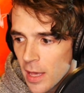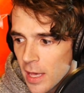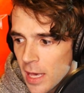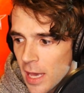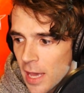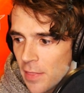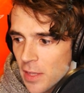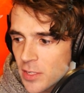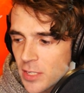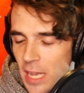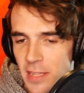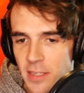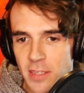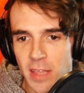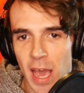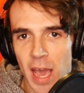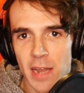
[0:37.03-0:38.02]
in the
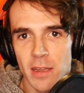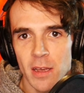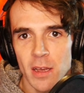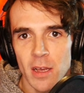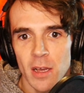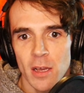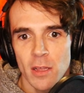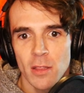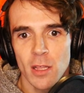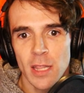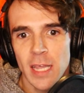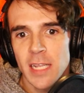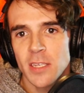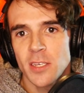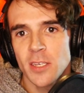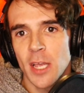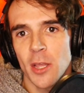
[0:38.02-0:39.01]
sense that the
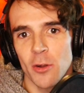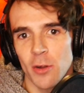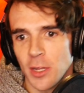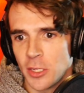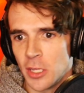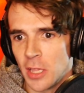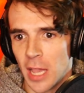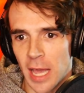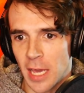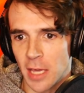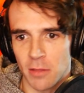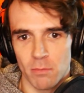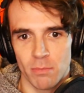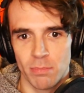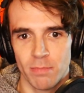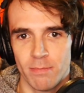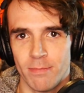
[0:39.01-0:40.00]
lead singer isn't like
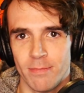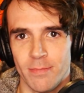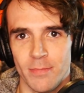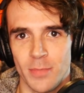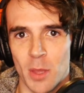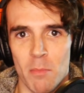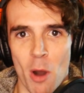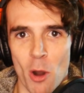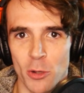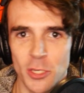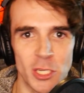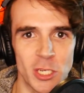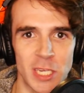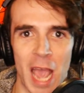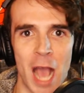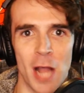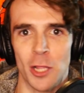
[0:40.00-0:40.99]
the most
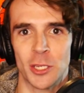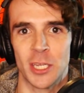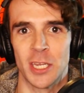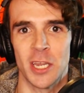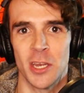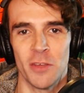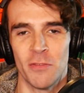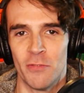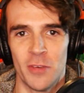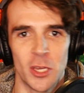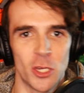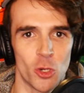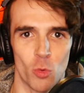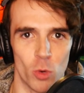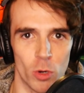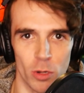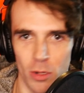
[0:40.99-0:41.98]
talented
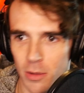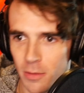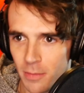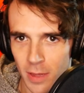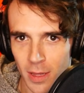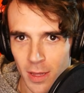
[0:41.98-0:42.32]
individual